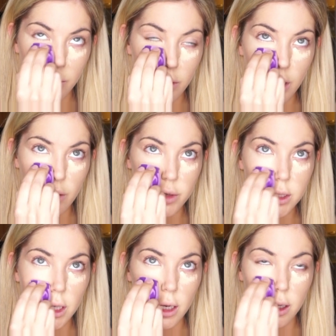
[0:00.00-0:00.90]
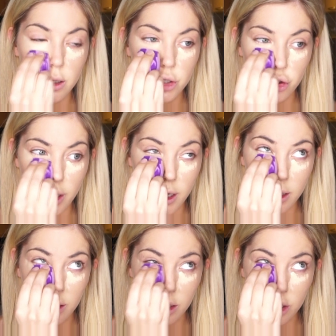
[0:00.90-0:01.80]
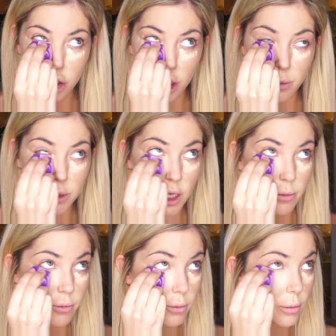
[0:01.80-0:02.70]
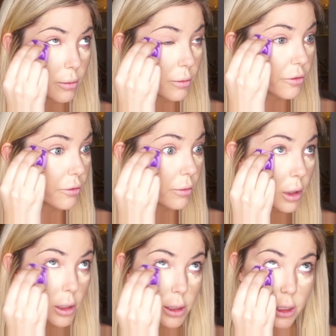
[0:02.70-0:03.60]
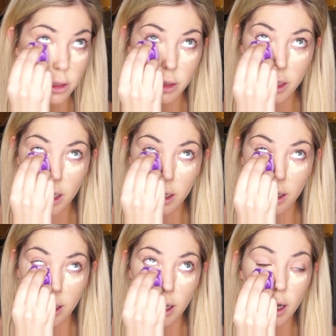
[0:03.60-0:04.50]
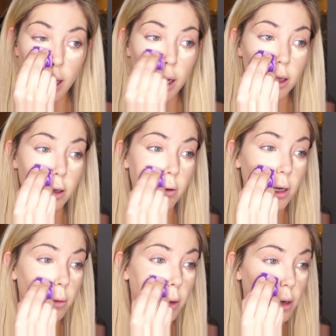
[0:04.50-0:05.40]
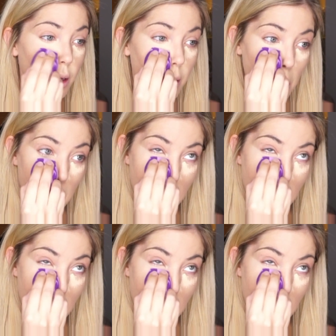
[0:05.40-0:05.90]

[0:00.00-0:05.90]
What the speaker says: you haven't tried the Shape Tape concealer yet, I highly recommend it.